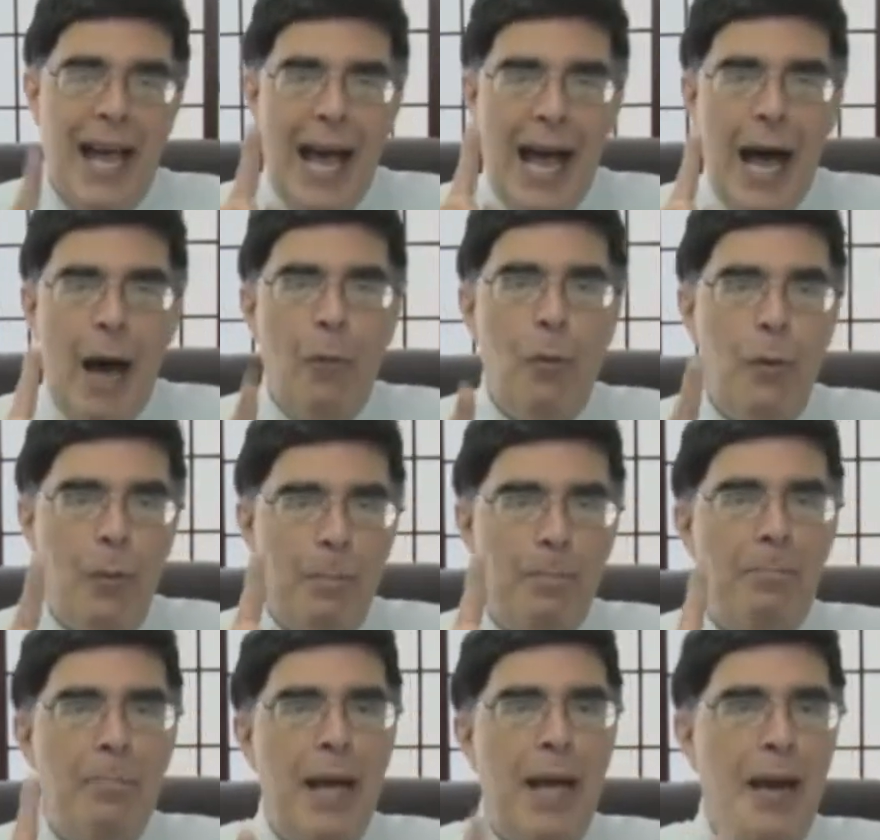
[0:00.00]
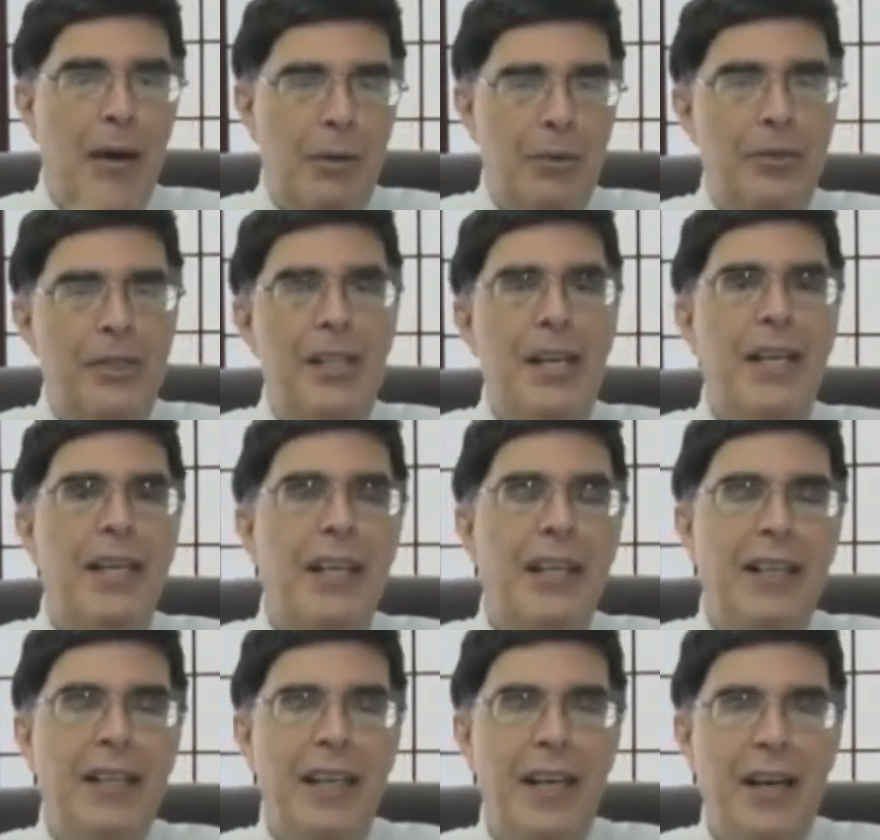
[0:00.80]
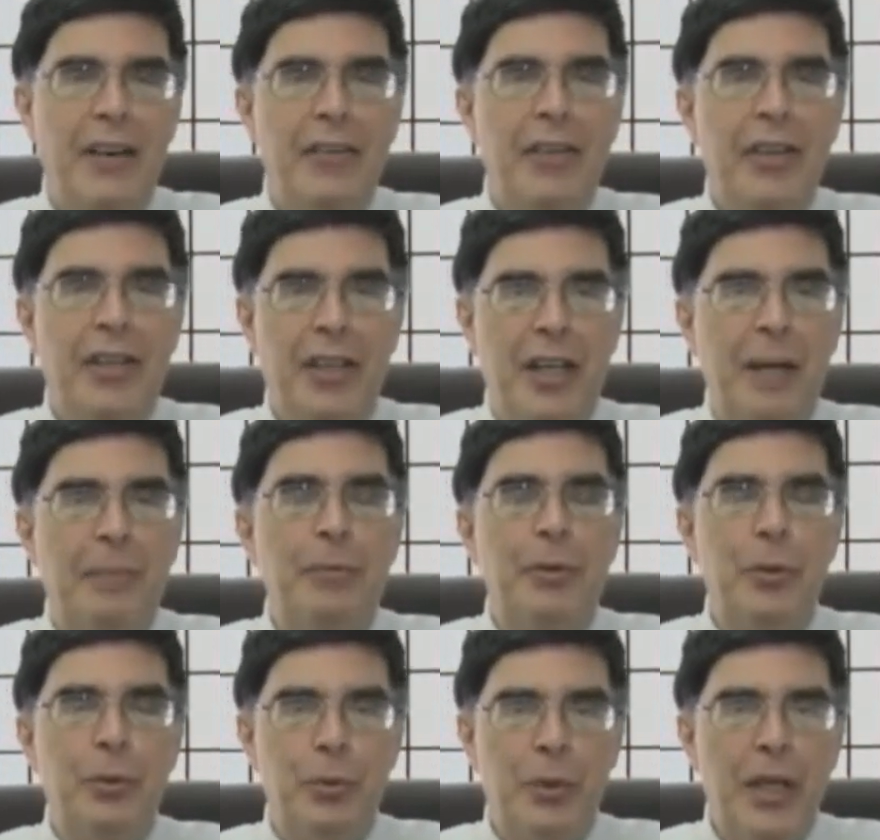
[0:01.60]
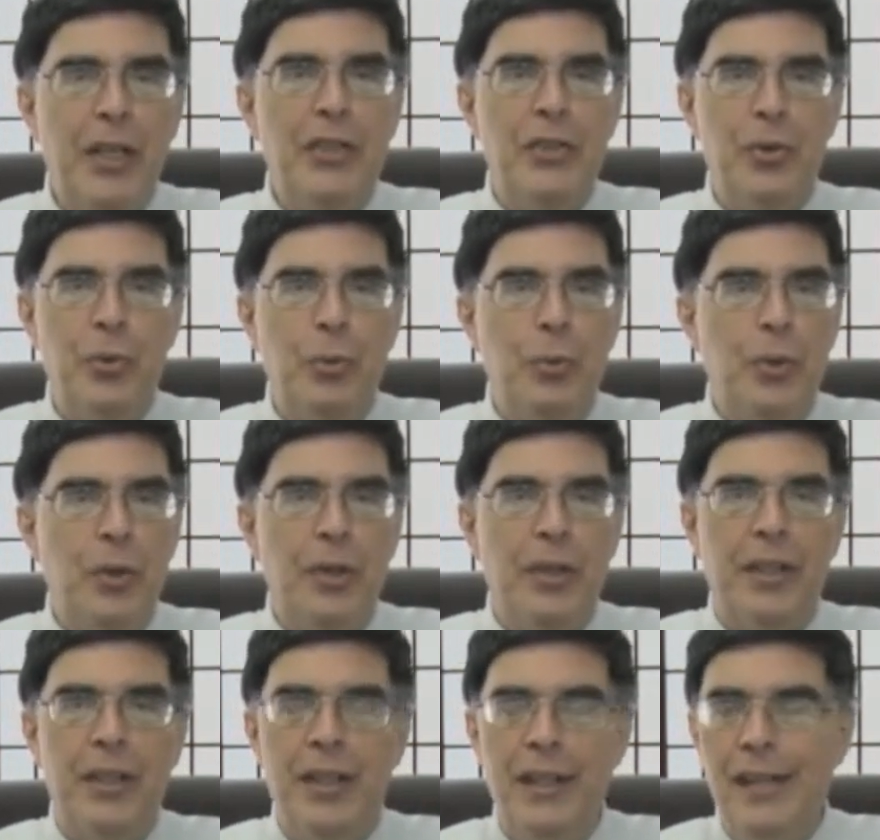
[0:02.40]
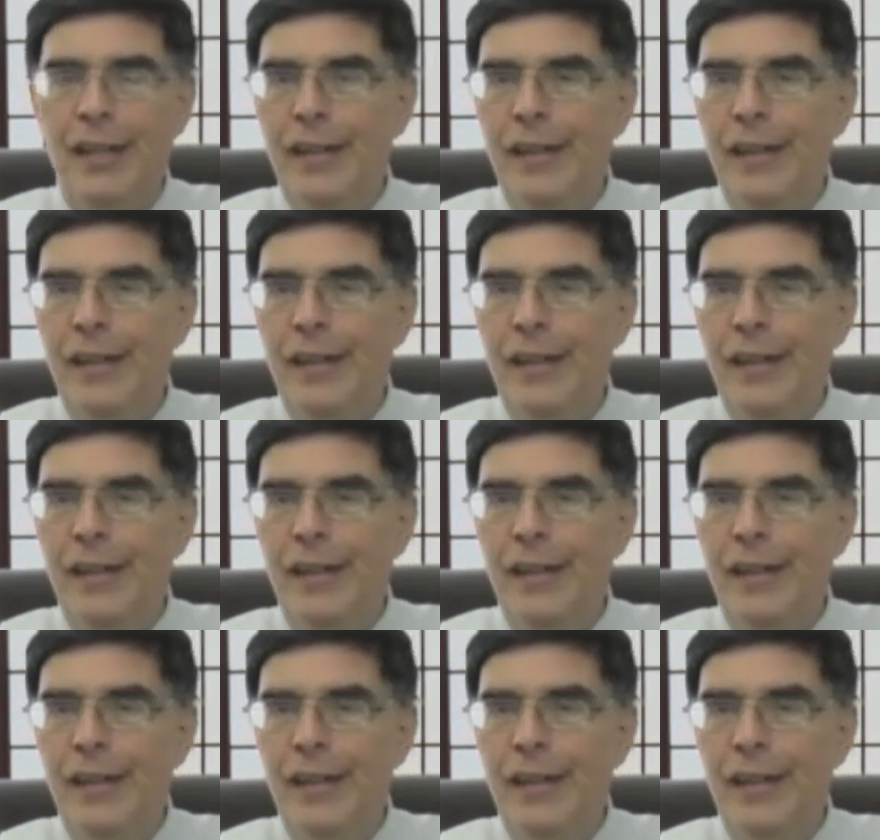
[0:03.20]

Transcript: How about taking a helicopter right to work,